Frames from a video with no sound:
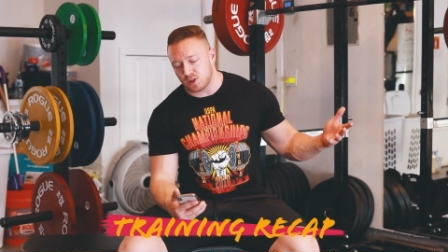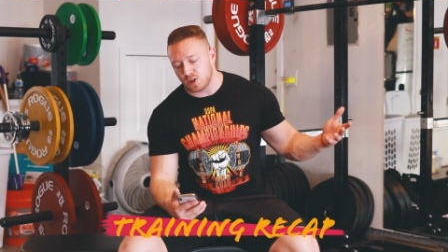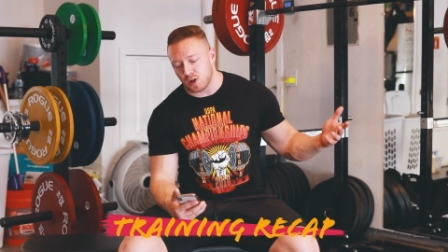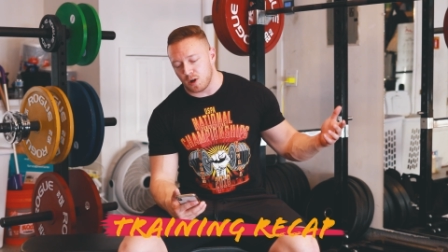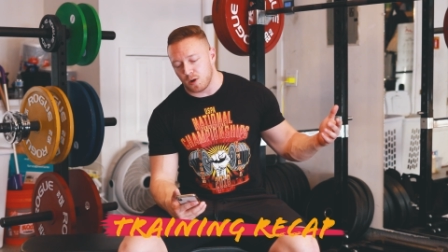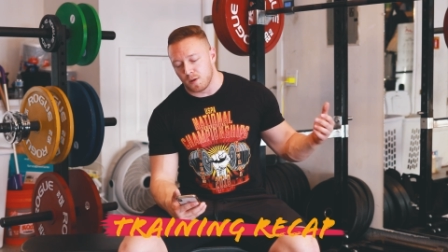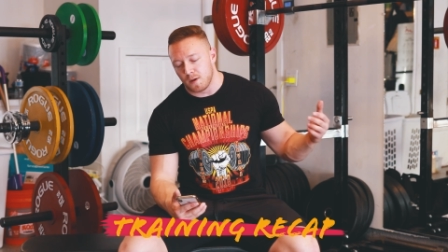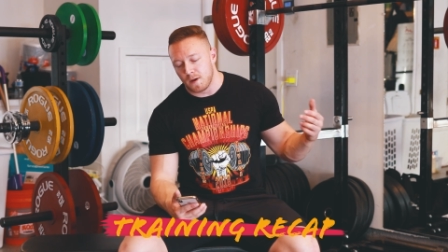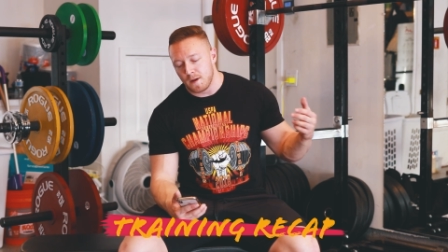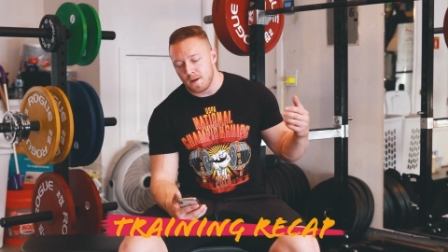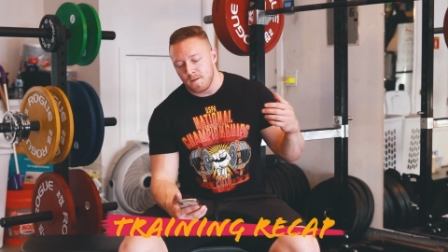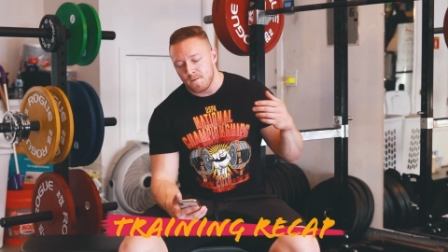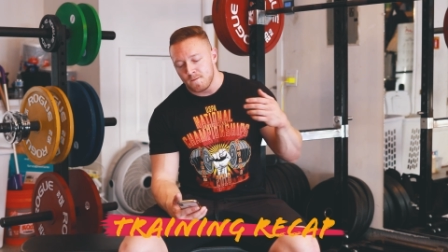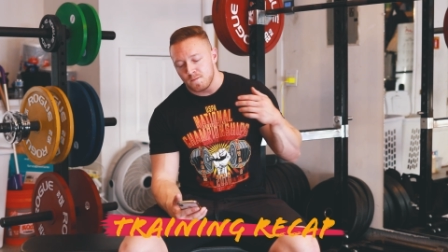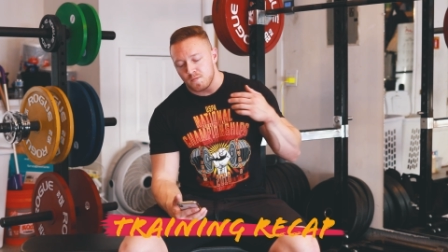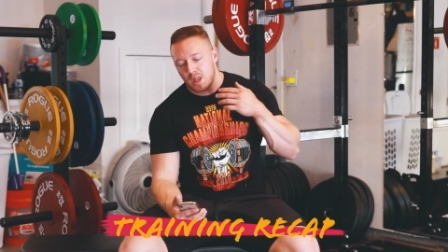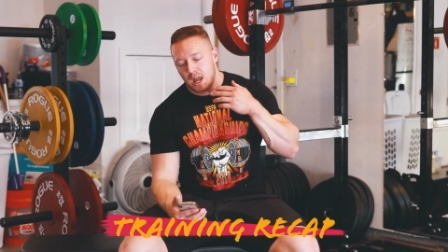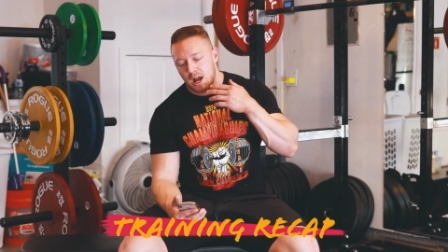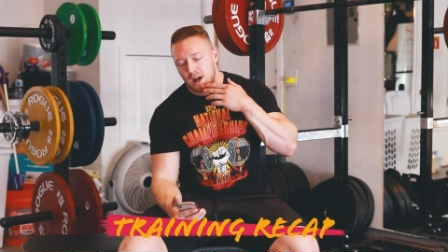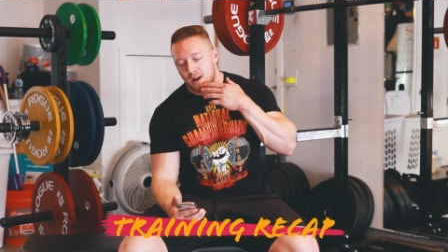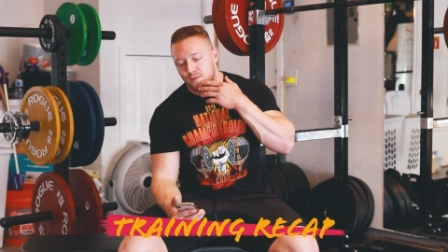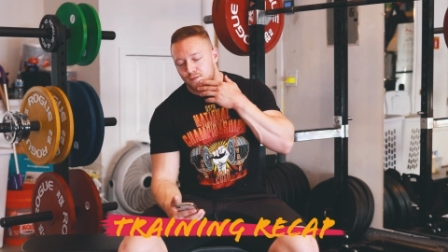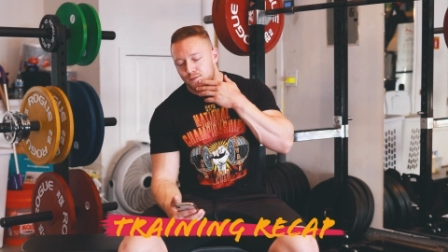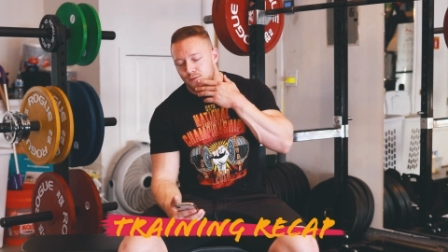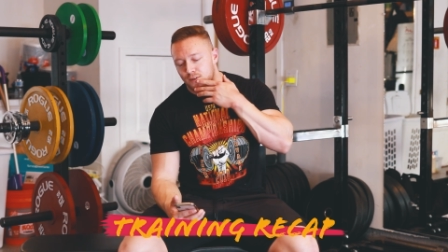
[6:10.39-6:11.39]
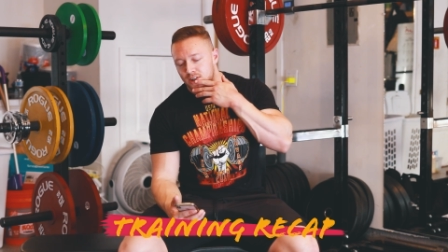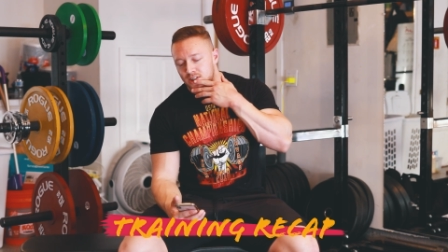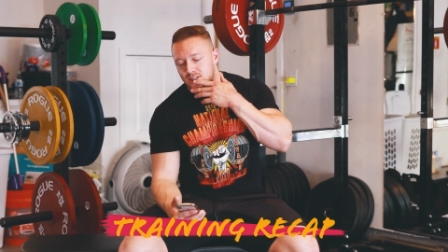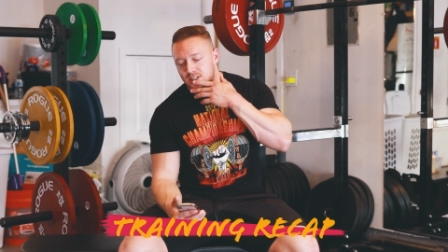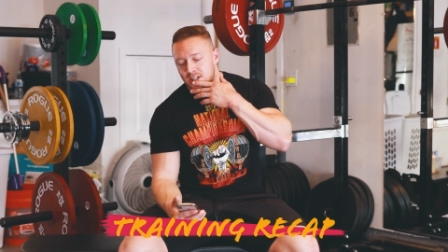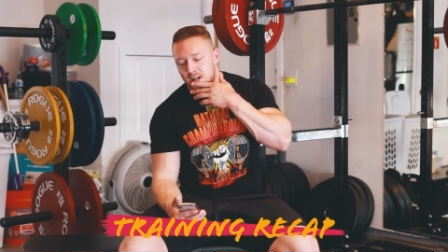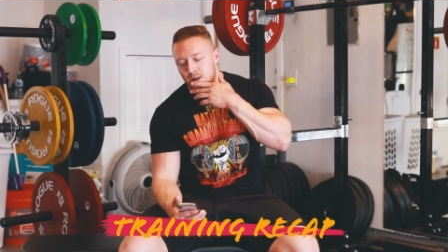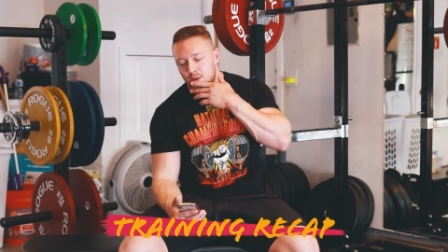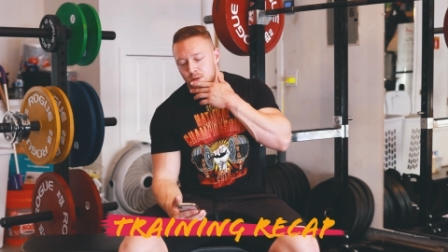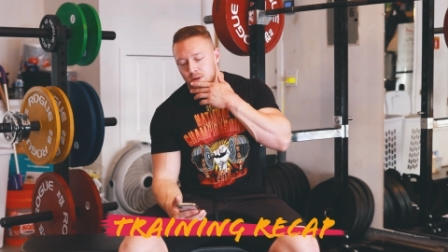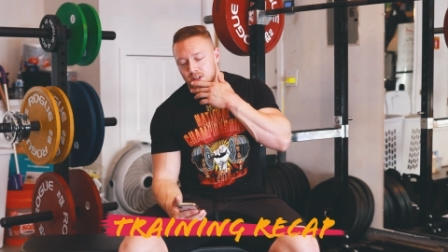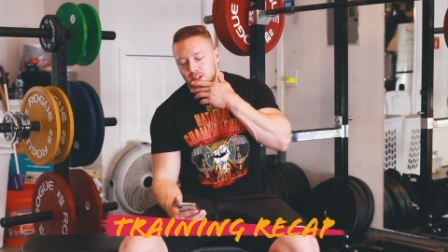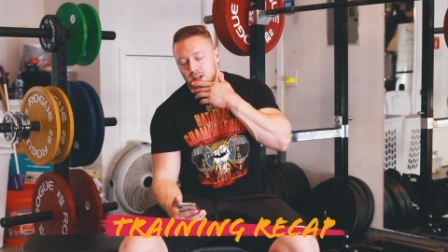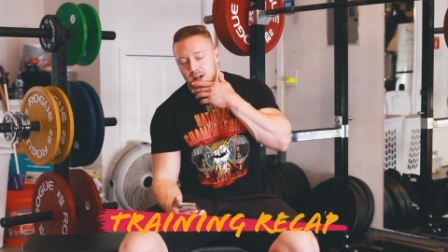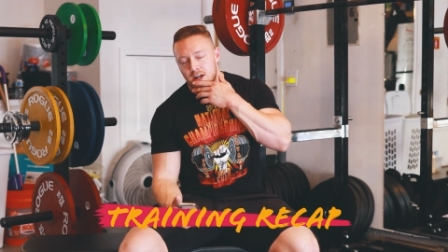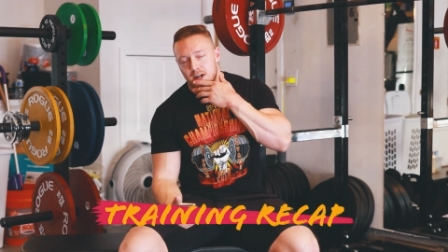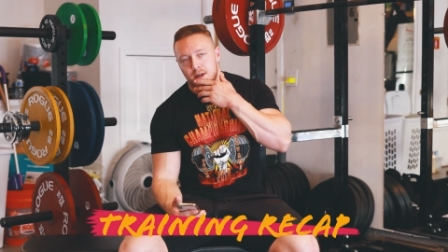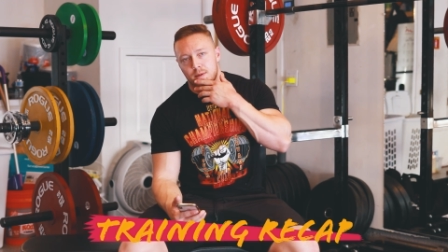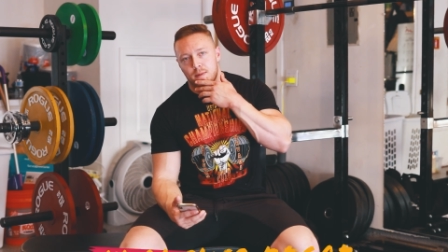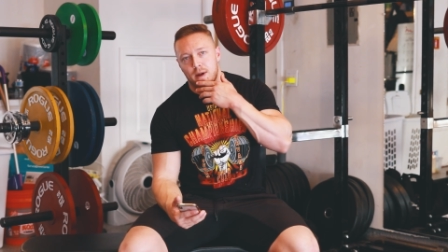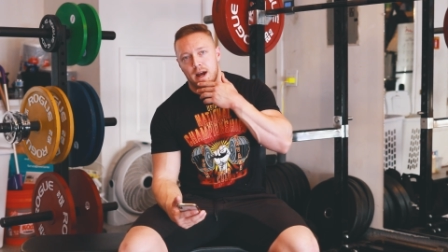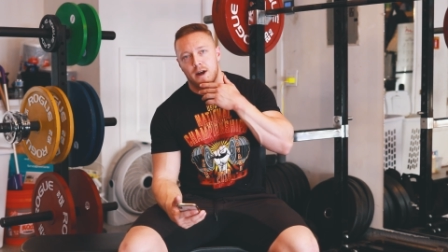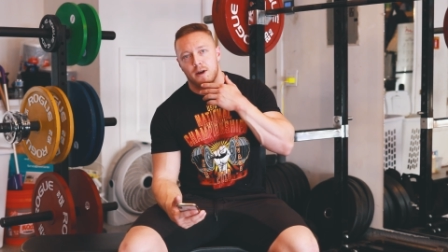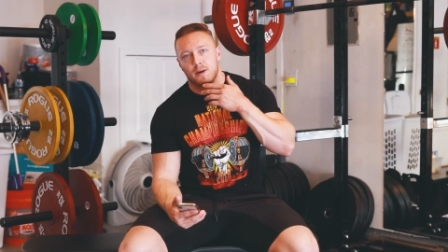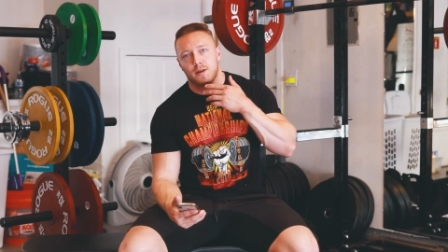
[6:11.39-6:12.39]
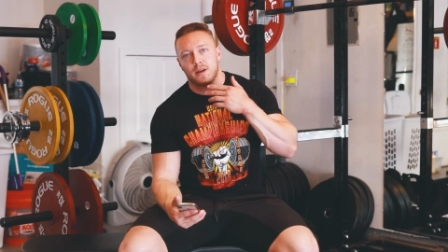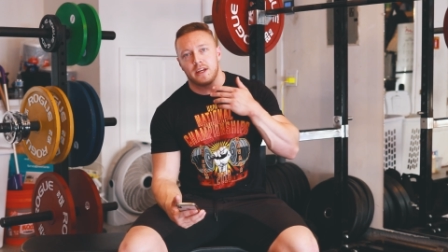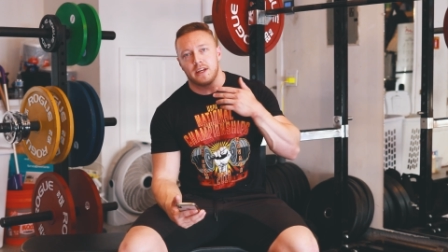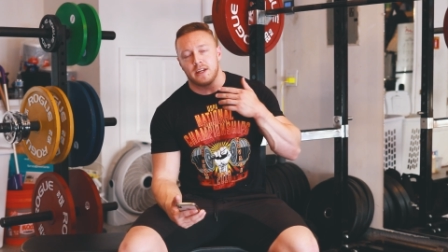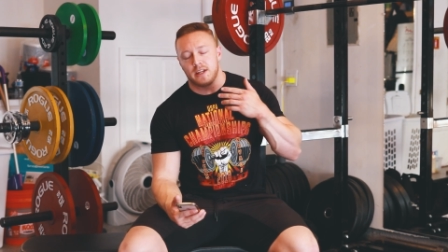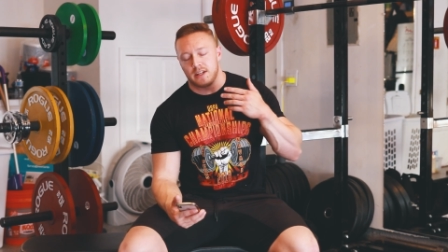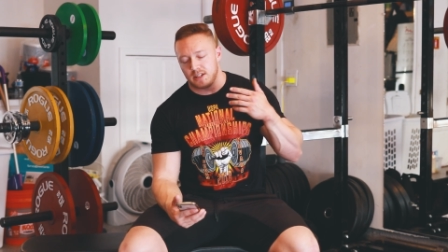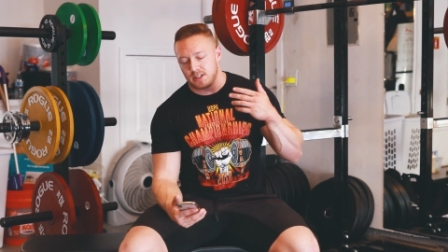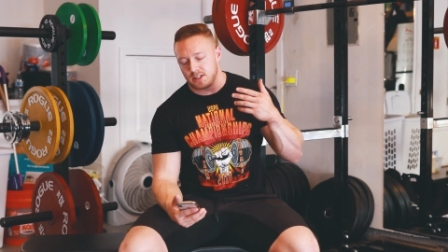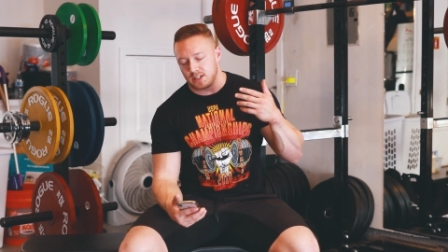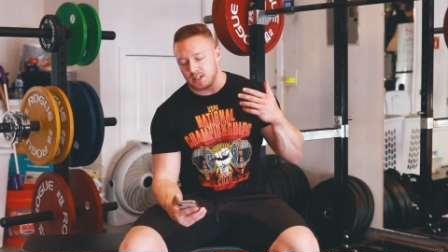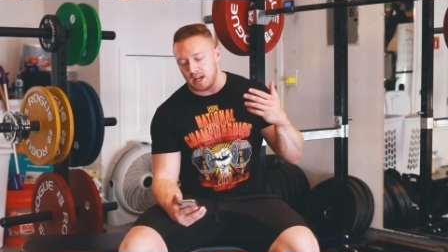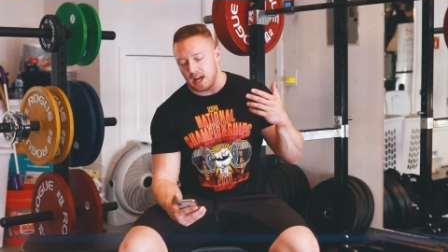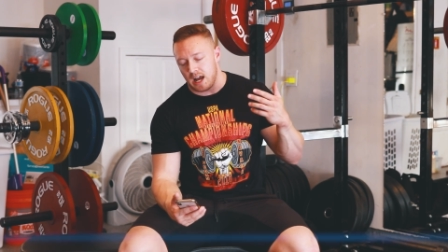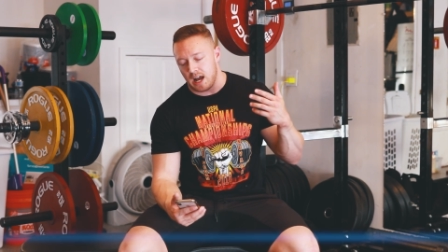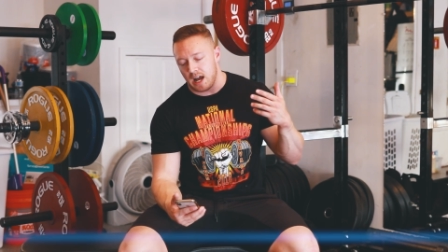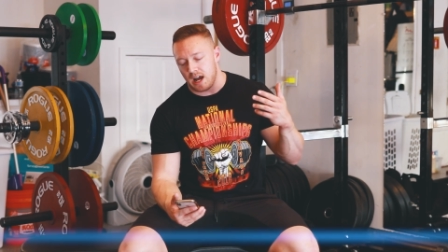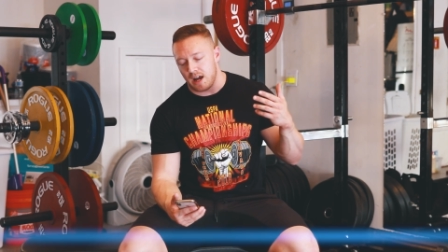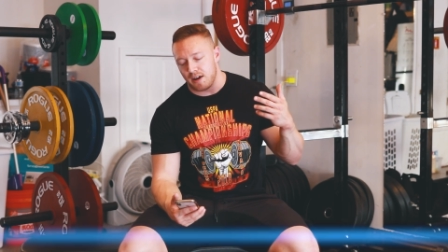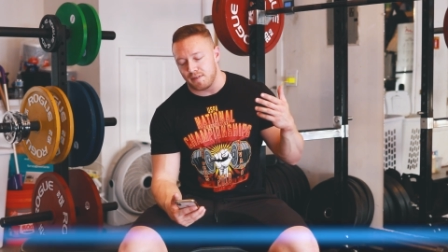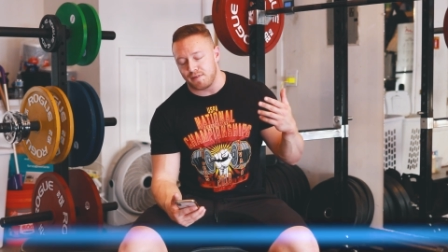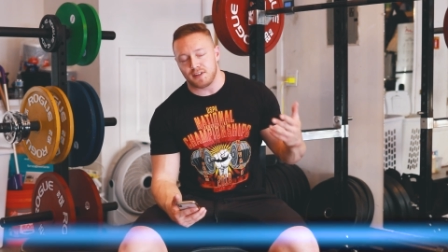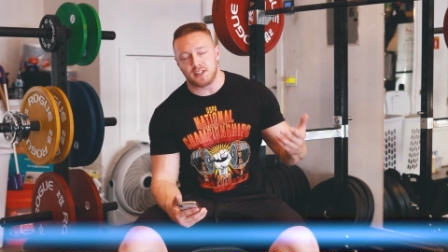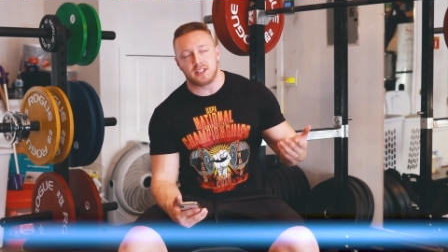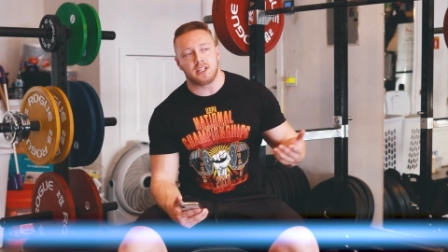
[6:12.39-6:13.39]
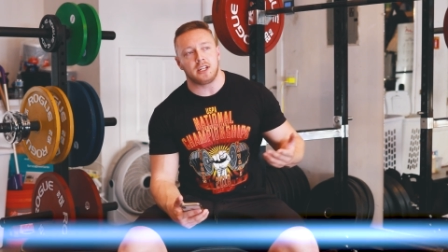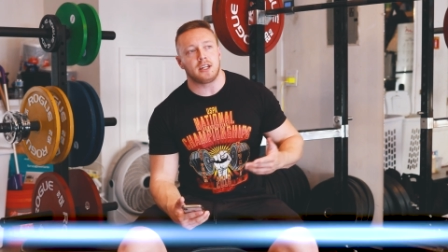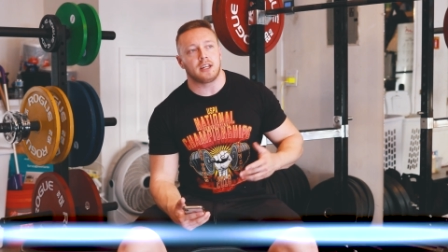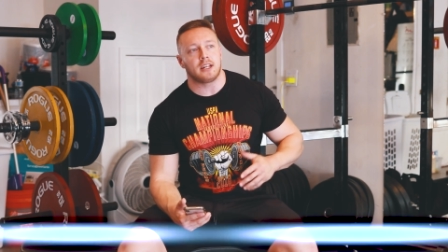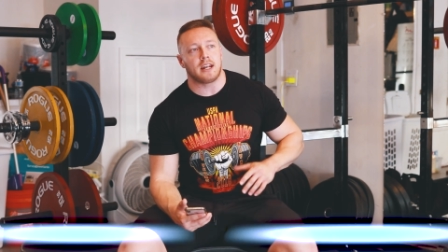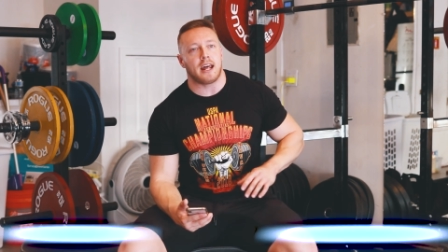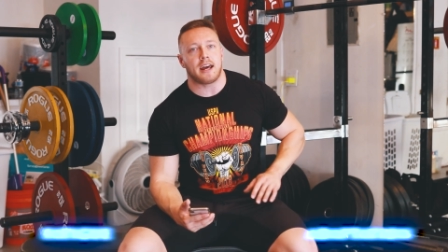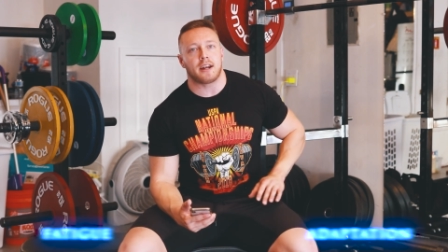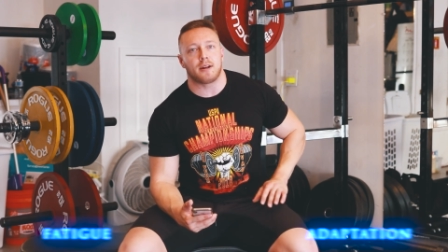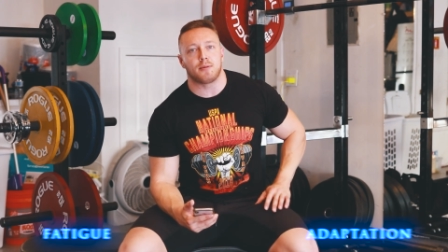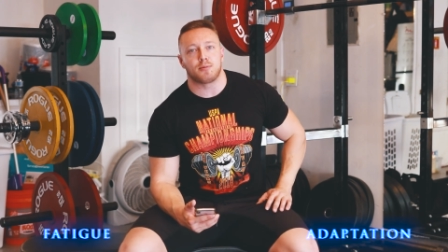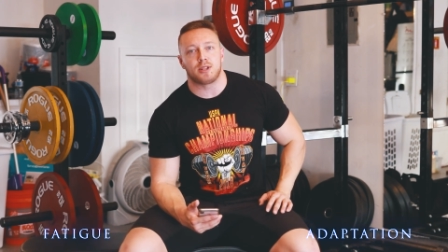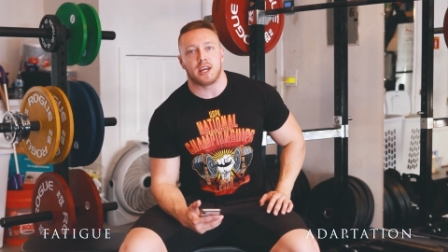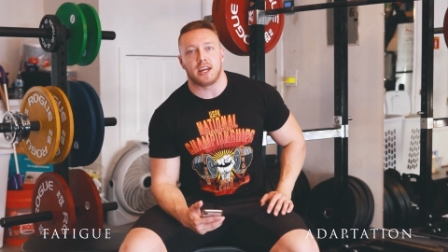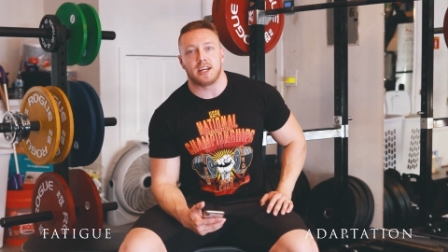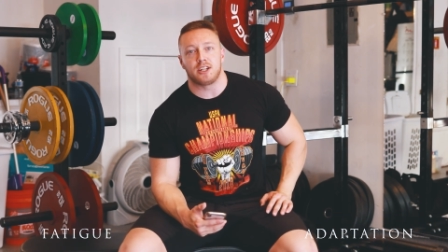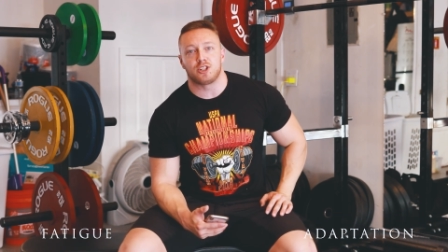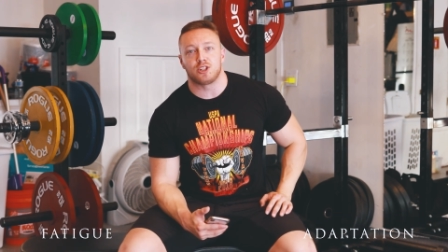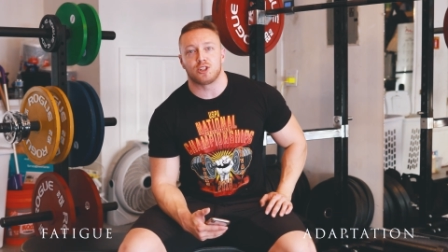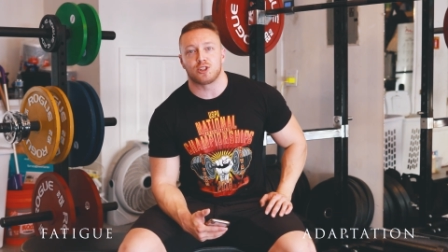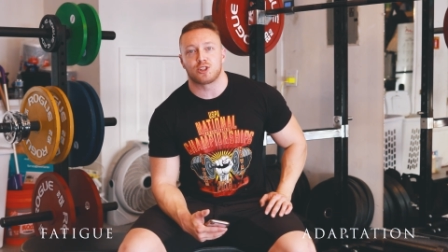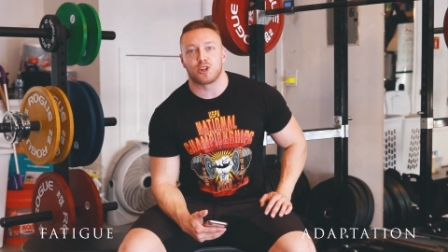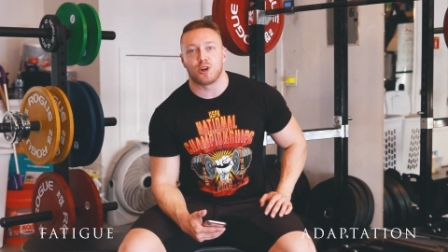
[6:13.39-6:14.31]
So uh, first thing I want to talk about is uh, fatigue and adaptation.